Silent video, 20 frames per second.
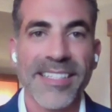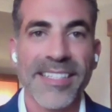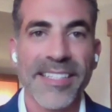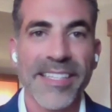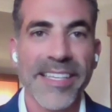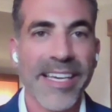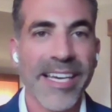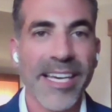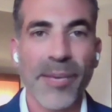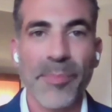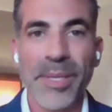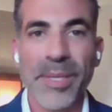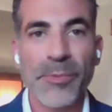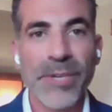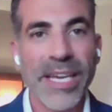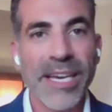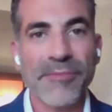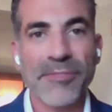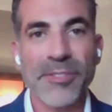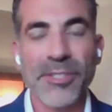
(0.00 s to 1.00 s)
Yeah, I mean, we
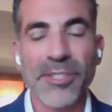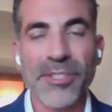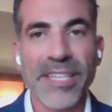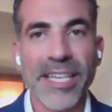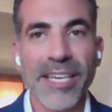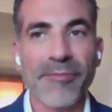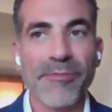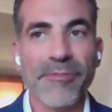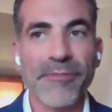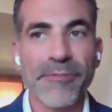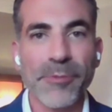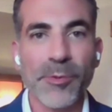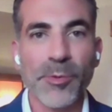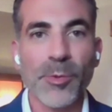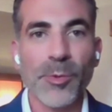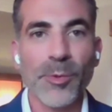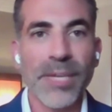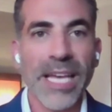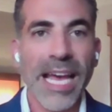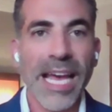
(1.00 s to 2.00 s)
have to look at
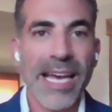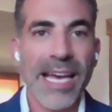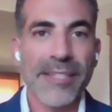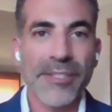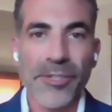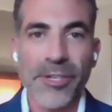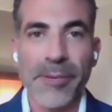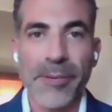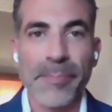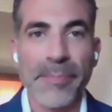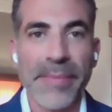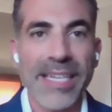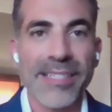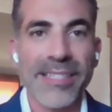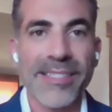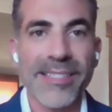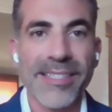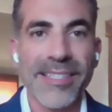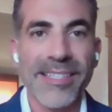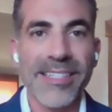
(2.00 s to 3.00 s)
food as our
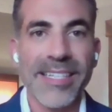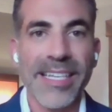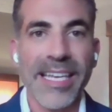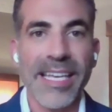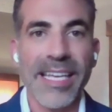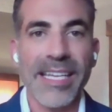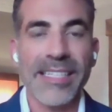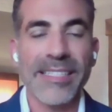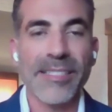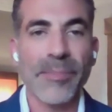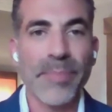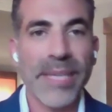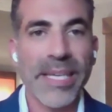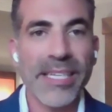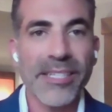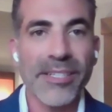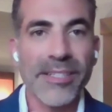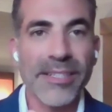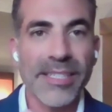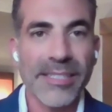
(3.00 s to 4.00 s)
medicine, and
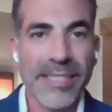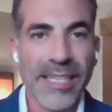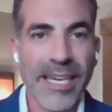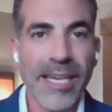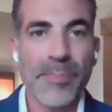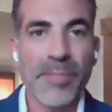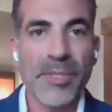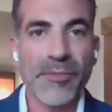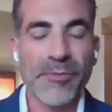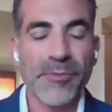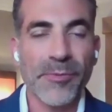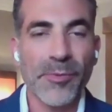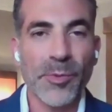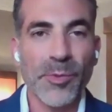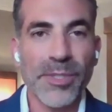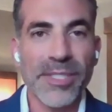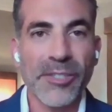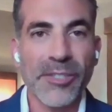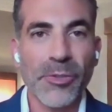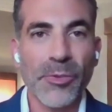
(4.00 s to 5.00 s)
depending on the types of
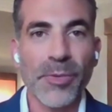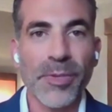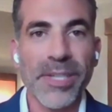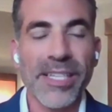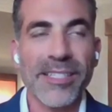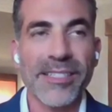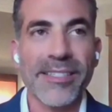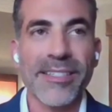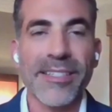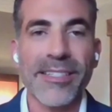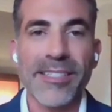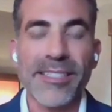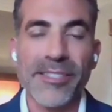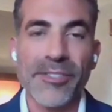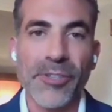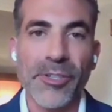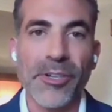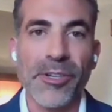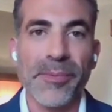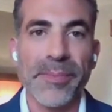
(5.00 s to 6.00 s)
foods that you eat, it's going to
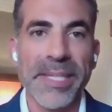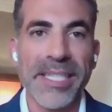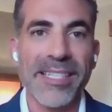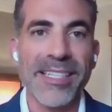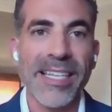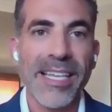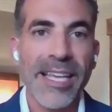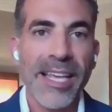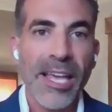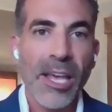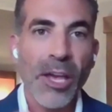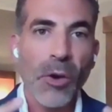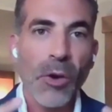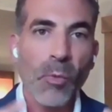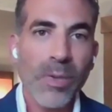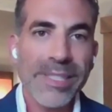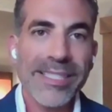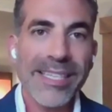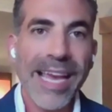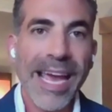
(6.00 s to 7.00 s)
determine
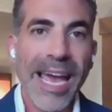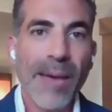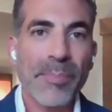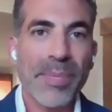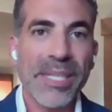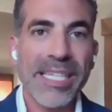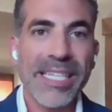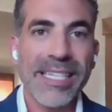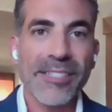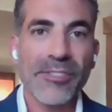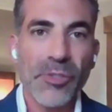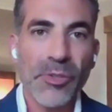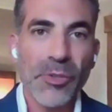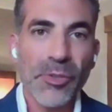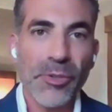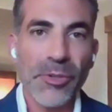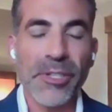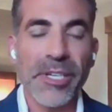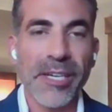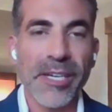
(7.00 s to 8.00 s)
what's happening to
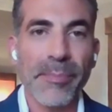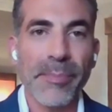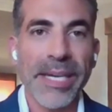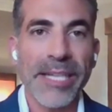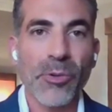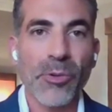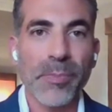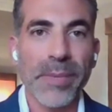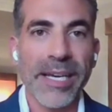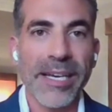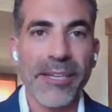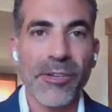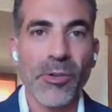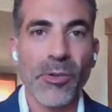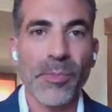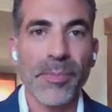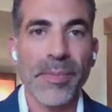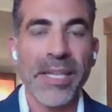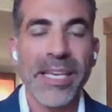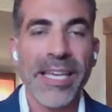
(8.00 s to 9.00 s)
your gut
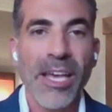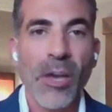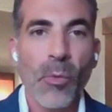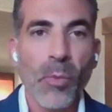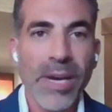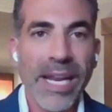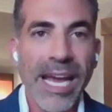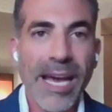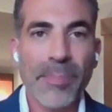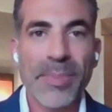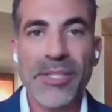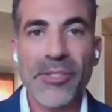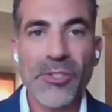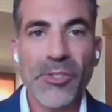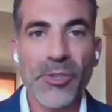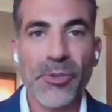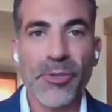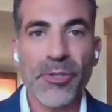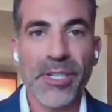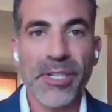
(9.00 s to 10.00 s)
microbiome, what happens
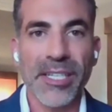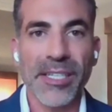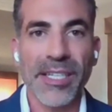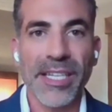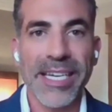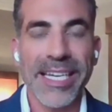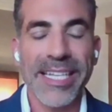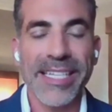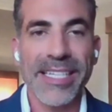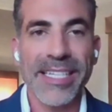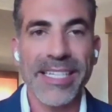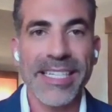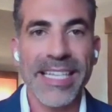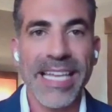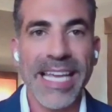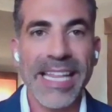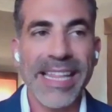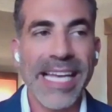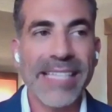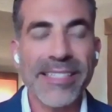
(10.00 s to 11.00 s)
to your gut lining,
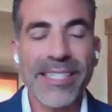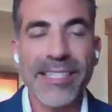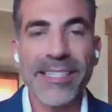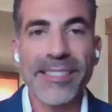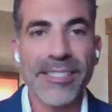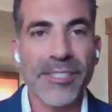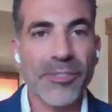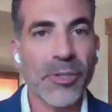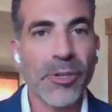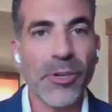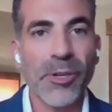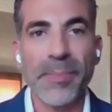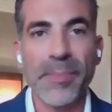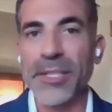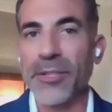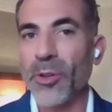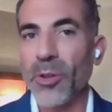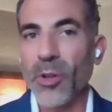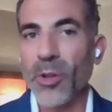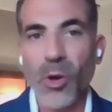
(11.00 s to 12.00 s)
and that's going to determine
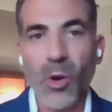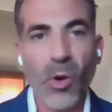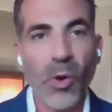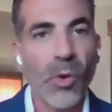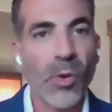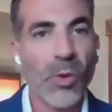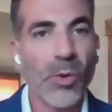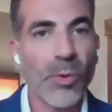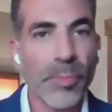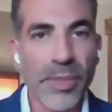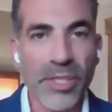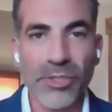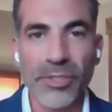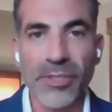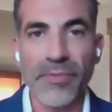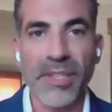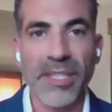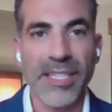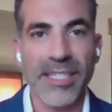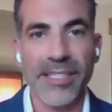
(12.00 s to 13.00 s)
a whole bunch of
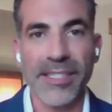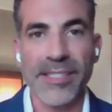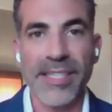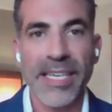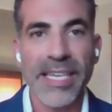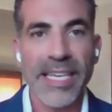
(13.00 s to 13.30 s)
things